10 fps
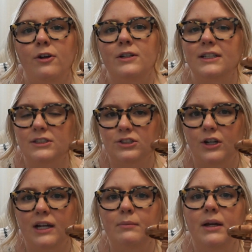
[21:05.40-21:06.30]
on
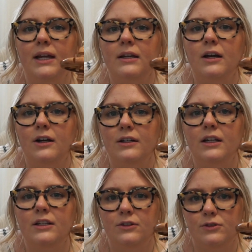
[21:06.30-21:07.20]
Instagram and on
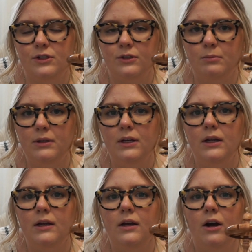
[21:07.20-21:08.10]
YouTube
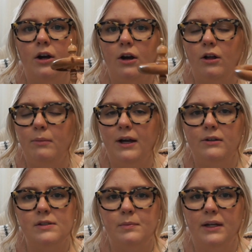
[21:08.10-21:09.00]
are all
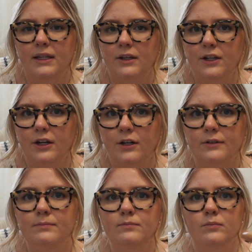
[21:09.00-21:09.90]
about spinning their
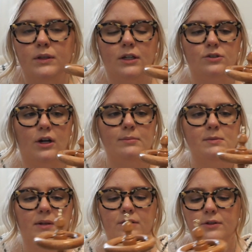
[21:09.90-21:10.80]
yarn with their drop
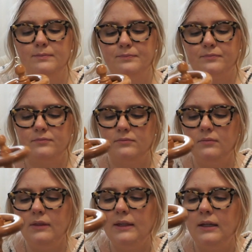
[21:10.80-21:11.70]
spindle.
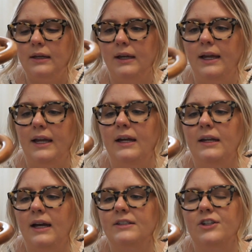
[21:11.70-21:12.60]
And
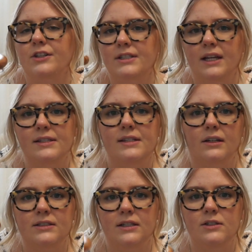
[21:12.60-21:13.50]
I started to get
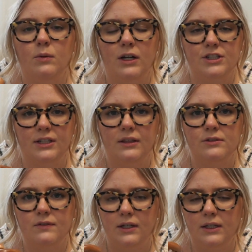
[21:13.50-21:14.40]
sucked into watching
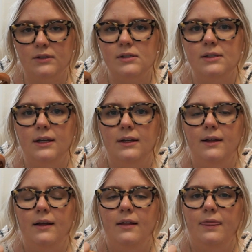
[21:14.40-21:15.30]
those videos.
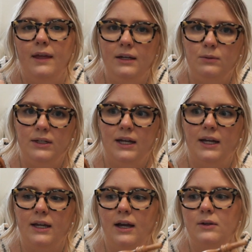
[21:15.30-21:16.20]
Then one
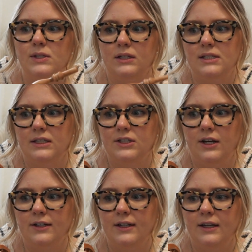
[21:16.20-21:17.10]
night I was on
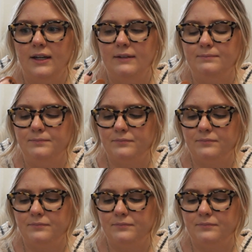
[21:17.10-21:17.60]
TikTok and